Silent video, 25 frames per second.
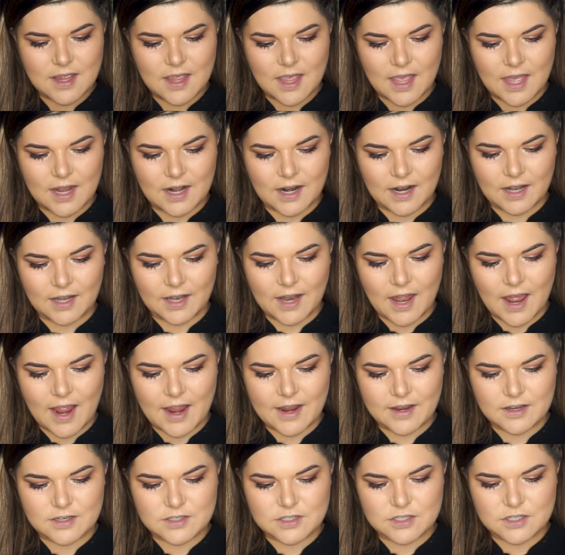and I
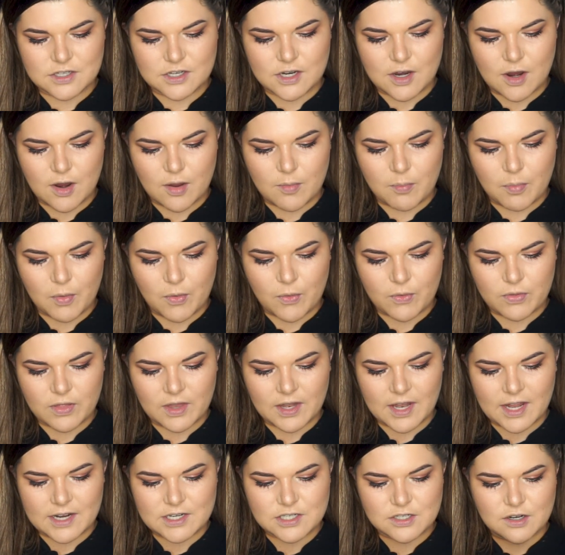like to pull the
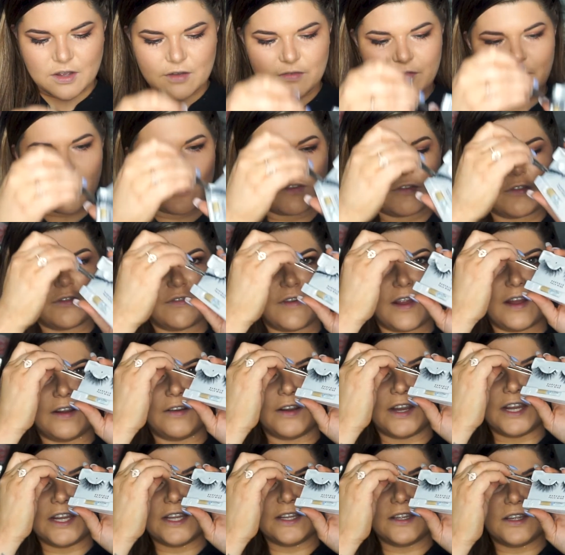lash off
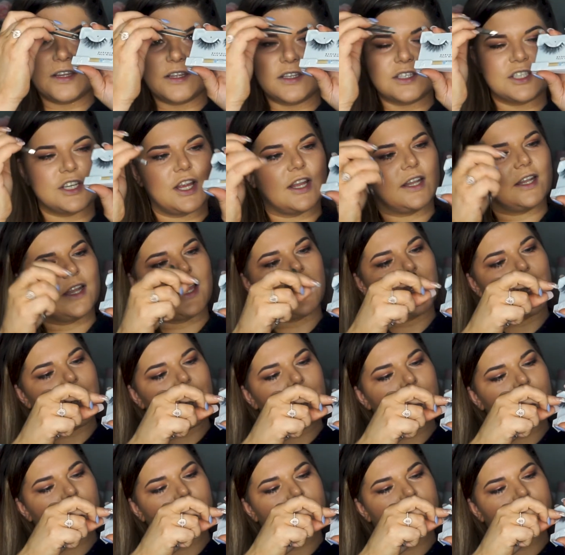very gently.